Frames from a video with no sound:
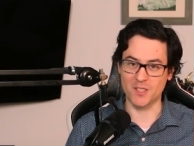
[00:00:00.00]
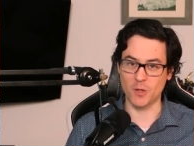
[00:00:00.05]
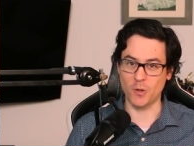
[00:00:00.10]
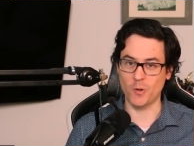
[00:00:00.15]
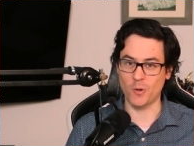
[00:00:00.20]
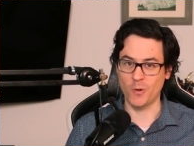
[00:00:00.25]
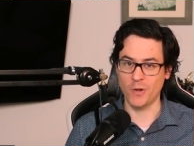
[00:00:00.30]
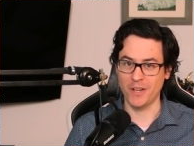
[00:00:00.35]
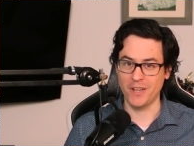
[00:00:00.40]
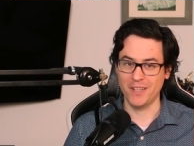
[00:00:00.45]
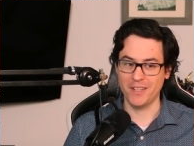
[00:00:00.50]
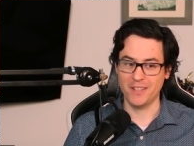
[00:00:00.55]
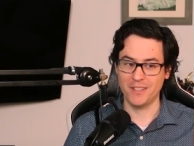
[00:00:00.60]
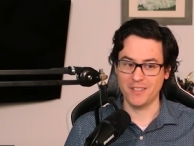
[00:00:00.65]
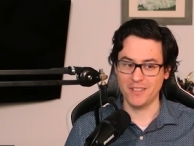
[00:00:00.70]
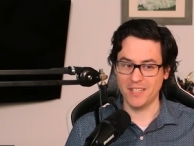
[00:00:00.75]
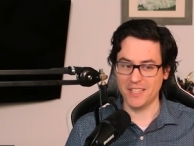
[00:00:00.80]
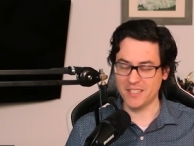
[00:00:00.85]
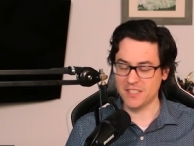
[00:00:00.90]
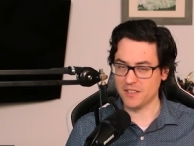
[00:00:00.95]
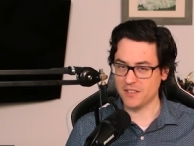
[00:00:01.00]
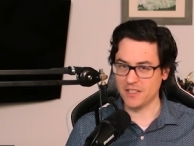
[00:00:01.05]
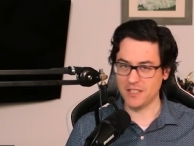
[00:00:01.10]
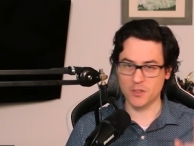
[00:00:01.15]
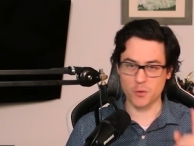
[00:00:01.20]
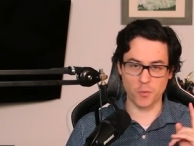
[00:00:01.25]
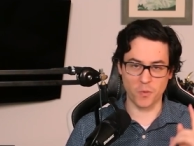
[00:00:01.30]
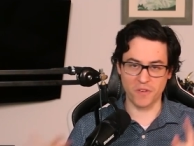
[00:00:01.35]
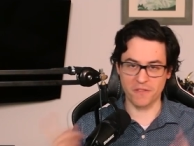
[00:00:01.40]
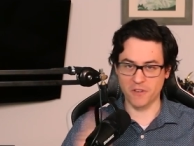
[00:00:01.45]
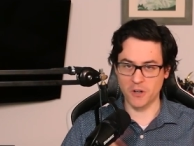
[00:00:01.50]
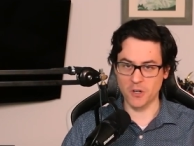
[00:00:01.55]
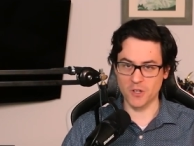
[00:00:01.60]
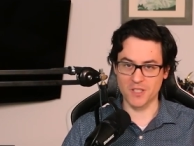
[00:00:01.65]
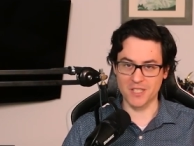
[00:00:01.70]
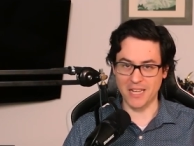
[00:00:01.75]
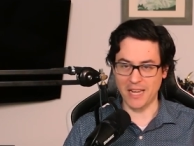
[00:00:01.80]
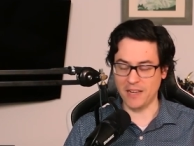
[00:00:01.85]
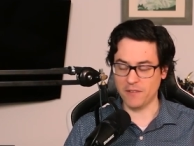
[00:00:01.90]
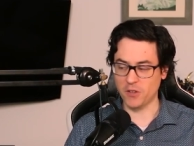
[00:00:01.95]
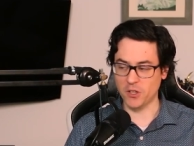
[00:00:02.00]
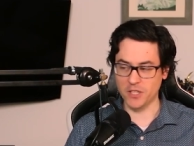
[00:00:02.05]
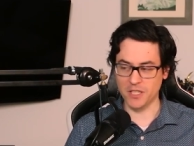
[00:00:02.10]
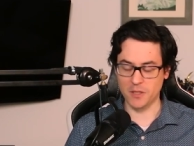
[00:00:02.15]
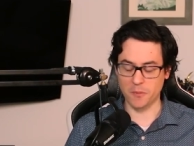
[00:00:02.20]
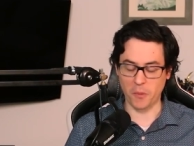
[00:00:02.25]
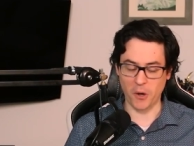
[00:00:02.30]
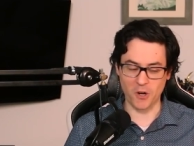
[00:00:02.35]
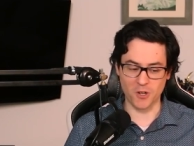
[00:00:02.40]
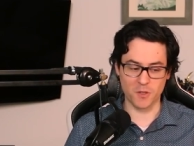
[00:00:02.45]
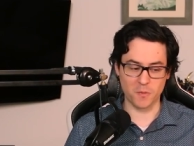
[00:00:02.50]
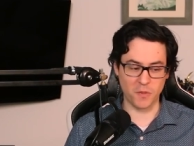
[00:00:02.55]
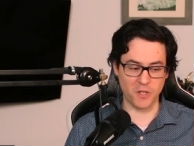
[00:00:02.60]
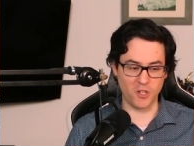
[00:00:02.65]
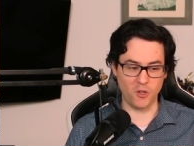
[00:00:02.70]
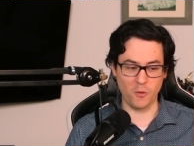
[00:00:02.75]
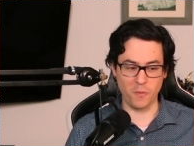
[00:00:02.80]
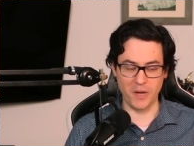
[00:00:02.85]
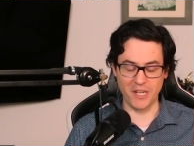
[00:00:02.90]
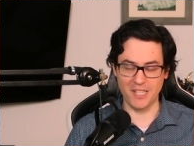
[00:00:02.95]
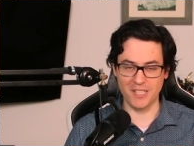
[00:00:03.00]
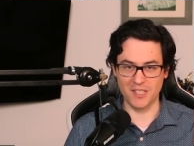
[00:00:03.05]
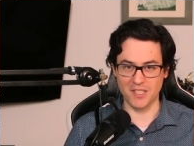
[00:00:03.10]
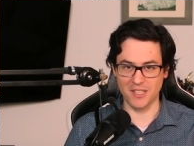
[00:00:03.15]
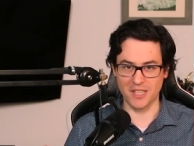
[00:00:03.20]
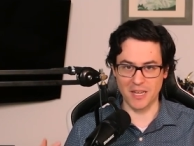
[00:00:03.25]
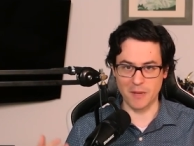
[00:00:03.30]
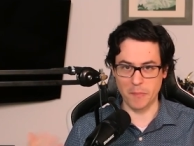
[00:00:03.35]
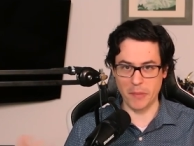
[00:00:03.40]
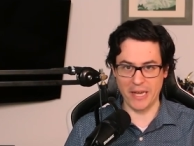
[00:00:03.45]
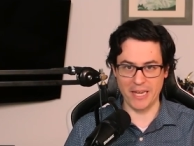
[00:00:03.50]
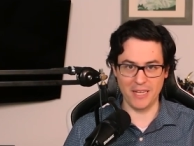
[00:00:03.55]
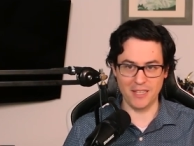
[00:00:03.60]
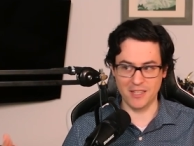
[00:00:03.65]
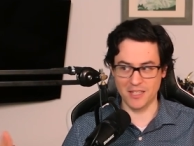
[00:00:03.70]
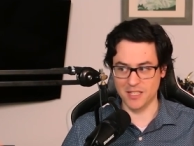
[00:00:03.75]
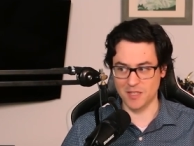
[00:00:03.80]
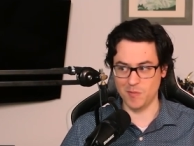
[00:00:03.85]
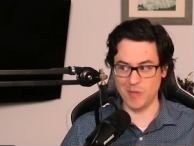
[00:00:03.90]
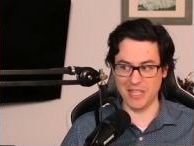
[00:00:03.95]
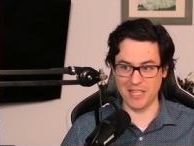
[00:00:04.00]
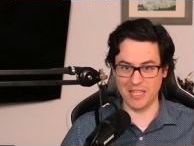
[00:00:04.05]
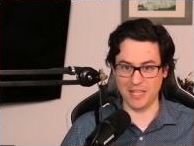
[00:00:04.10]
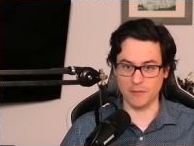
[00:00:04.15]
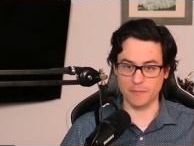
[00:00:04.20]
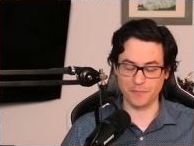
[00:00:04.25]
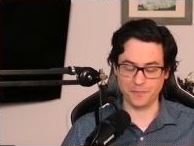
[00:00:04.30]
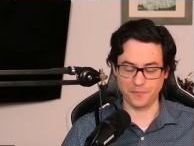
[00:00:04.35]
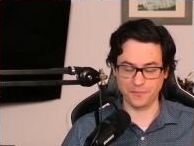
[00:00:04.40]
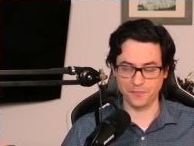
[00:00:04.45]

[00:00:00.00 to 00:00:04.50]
So It's it's reversed. I have all these parts, but no money to like pay the smithy.